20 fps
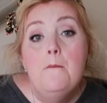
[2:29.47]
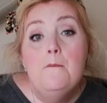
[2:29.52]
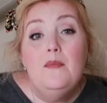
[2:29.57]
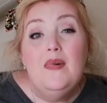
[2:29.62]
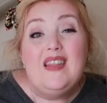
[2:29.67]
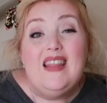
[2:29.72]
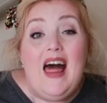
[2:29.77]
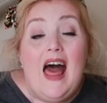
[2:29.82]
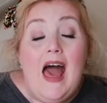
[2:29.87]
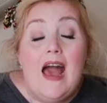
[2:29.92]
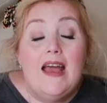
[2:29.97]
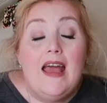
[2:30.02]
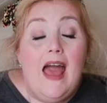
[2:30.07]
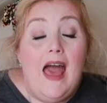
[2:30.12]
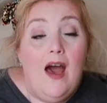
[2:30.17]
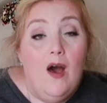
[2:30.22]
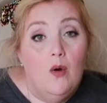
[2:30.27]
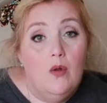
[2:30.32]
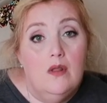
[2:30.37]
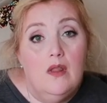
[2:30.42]
black
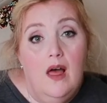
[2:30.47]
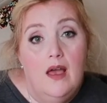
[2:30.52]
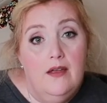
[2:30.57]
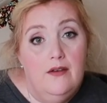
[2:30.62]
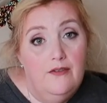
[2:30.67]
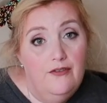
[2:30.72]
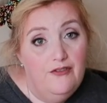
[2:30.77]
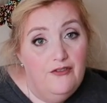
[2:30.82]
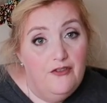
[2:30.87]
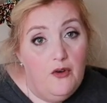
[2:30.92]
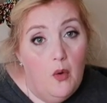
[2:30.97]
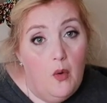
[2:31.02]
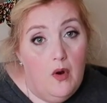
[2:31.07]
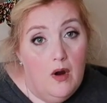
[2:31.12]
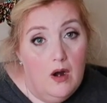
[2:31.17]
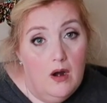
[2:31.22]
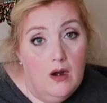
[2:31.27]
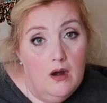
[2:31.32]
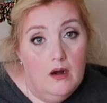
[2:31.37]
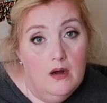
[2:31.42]
outline
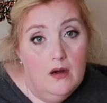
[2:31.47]
for.